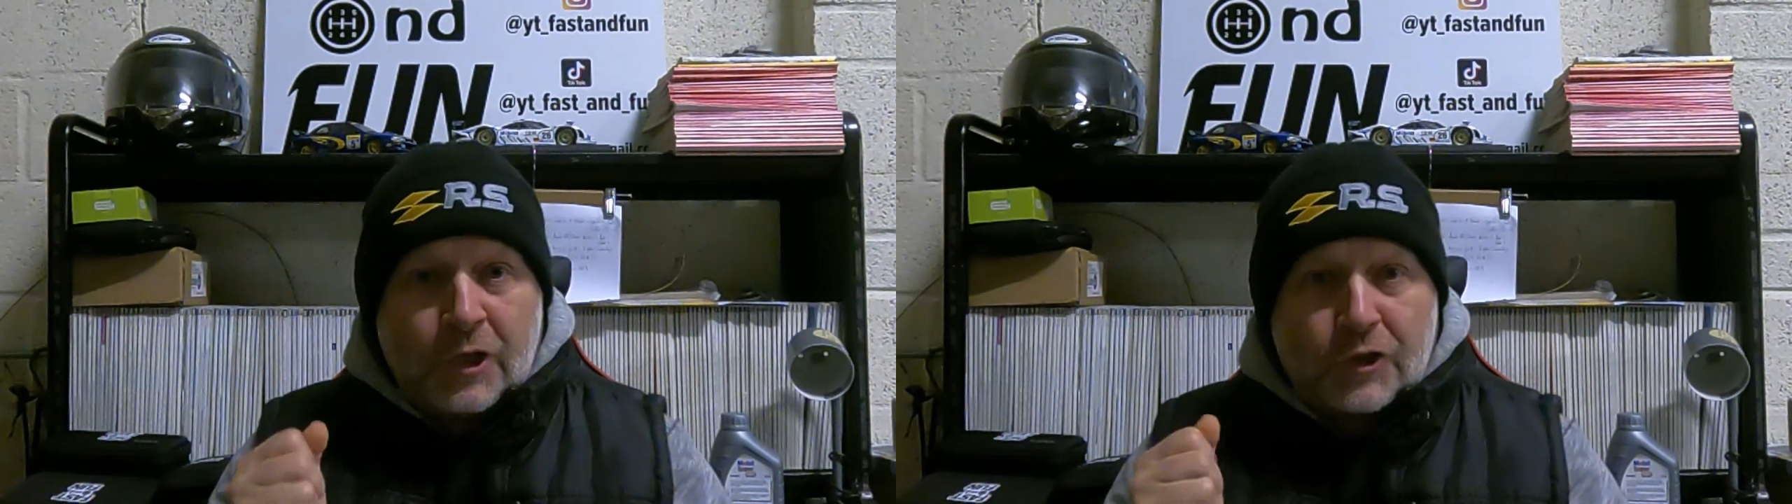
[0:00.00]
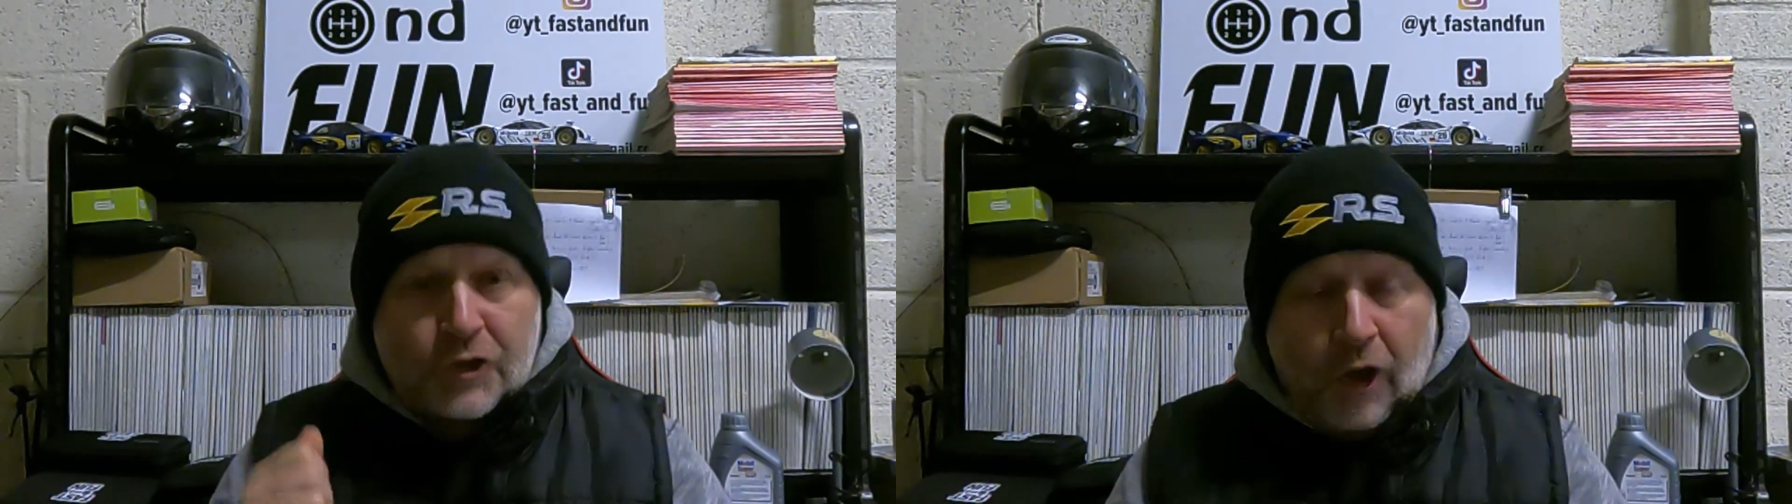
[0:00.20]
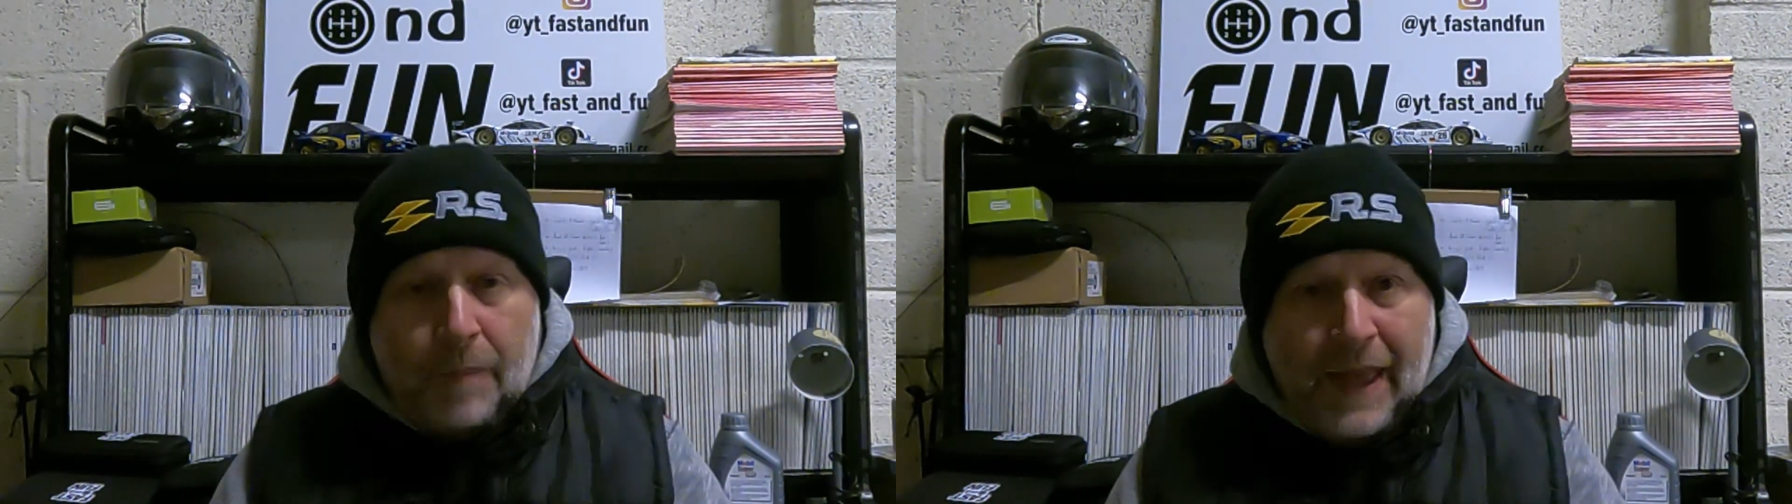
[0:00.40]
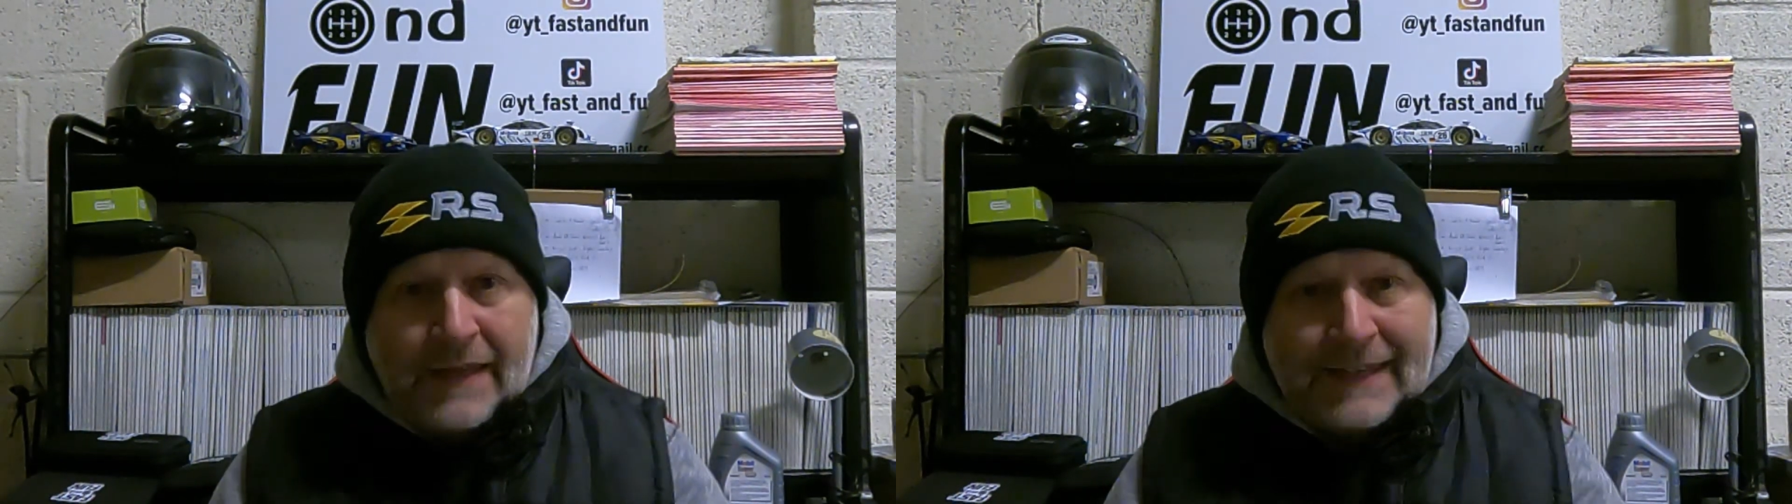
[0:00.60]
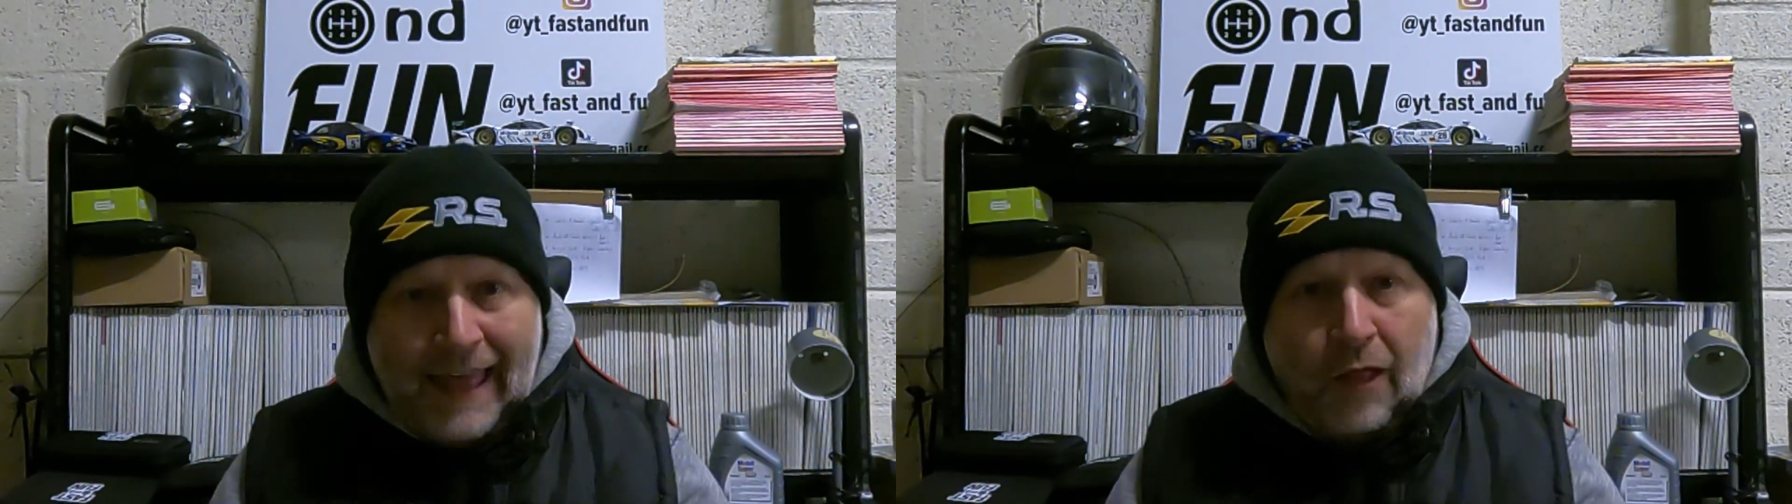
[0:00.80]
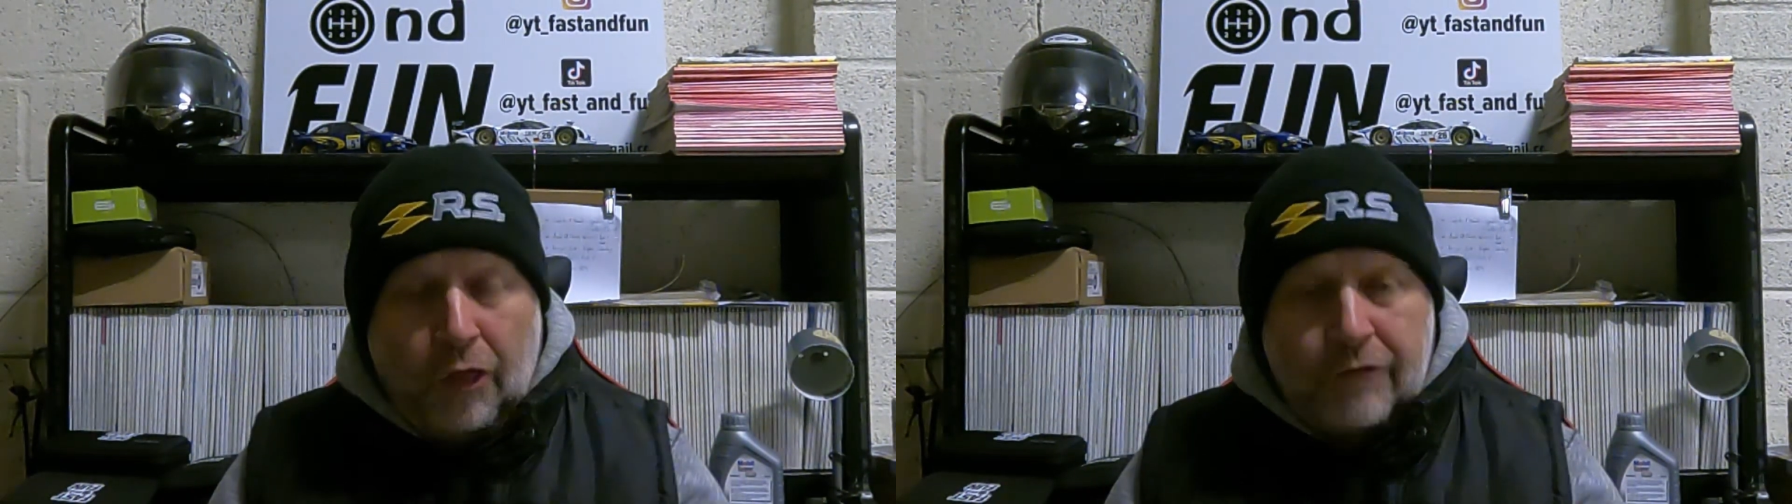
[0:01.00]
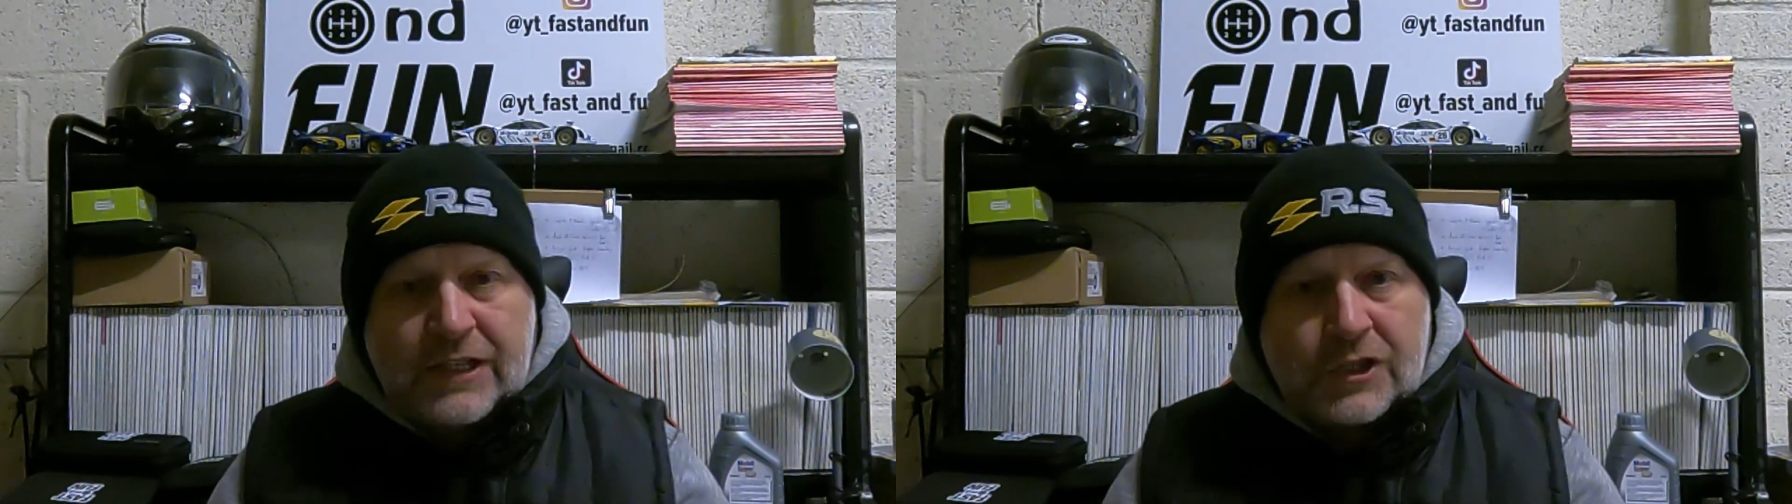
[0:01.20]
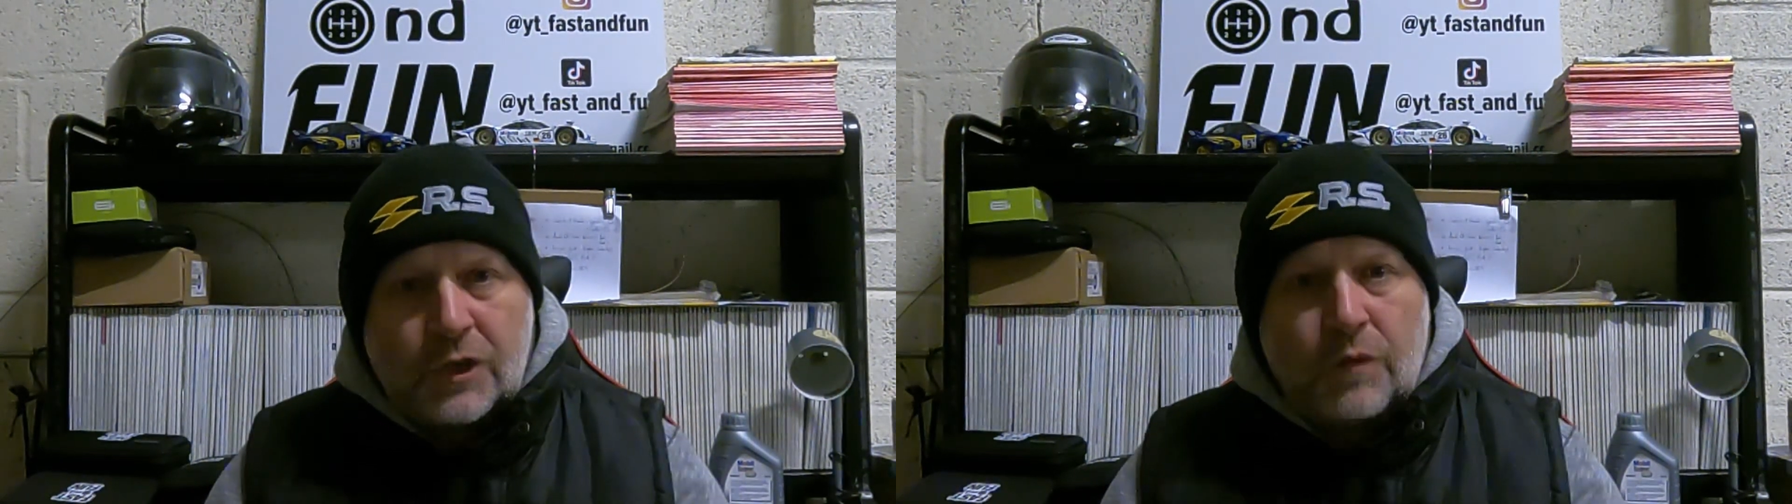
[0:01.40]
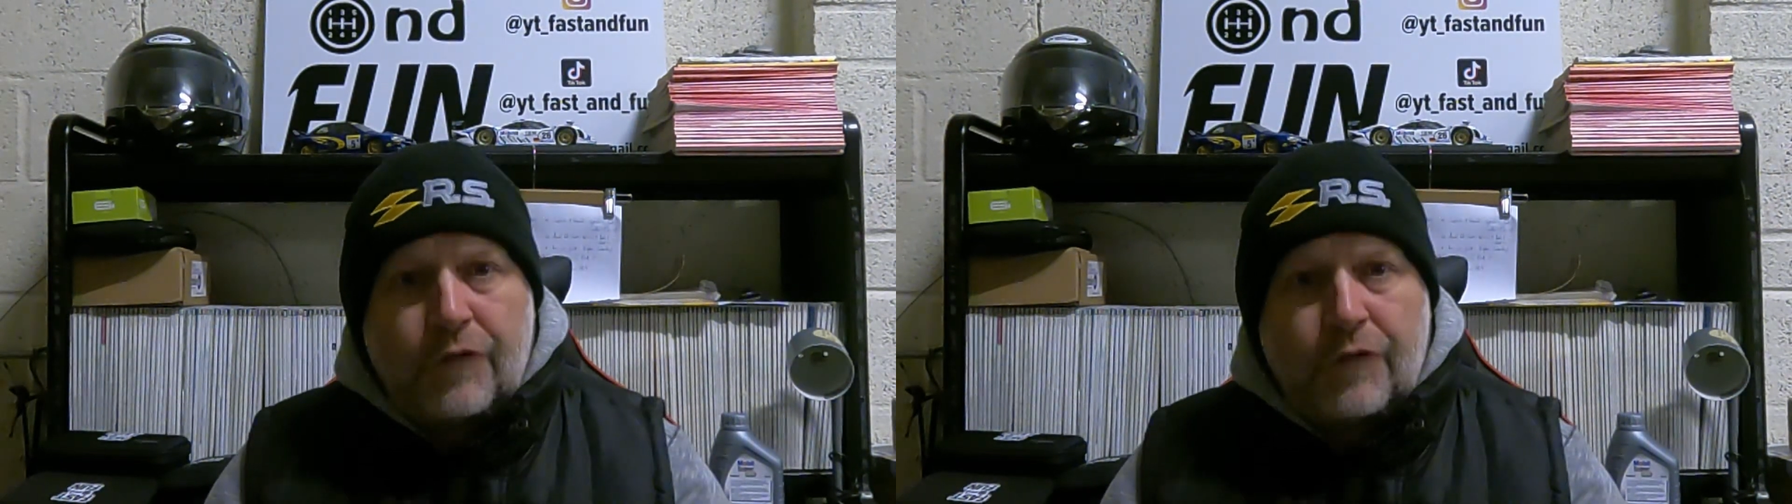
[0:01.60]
top-end L32